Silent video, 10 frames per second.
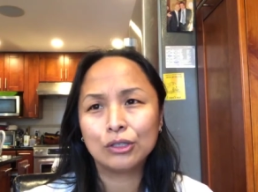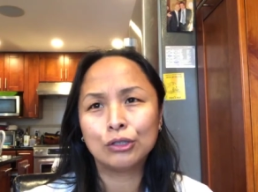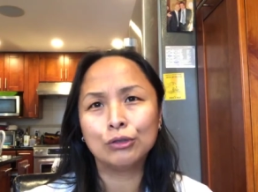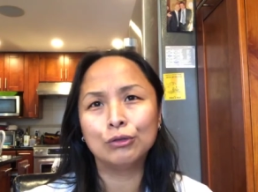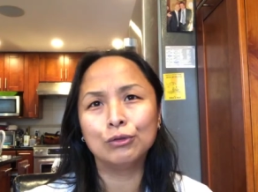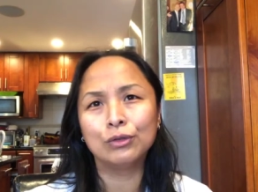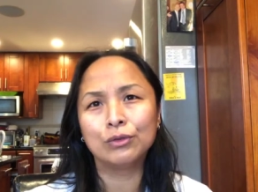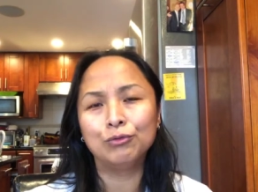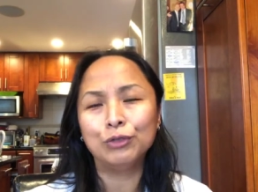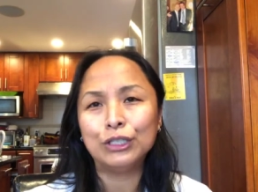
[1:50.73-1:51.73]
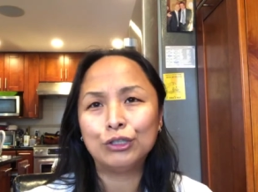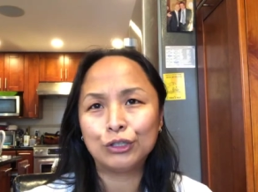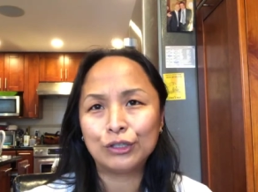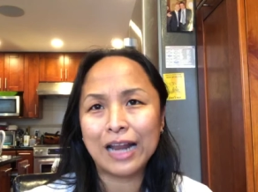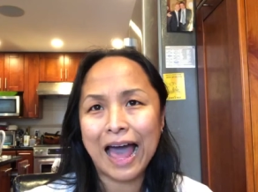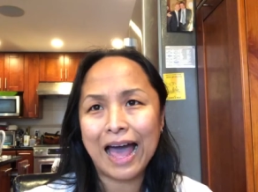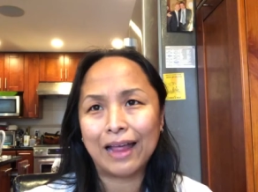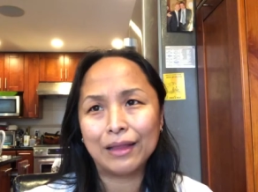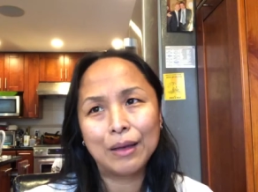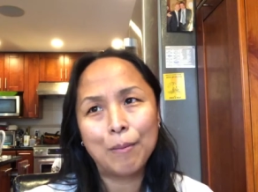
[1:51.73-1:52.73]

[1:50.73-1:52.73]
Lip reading: to reach that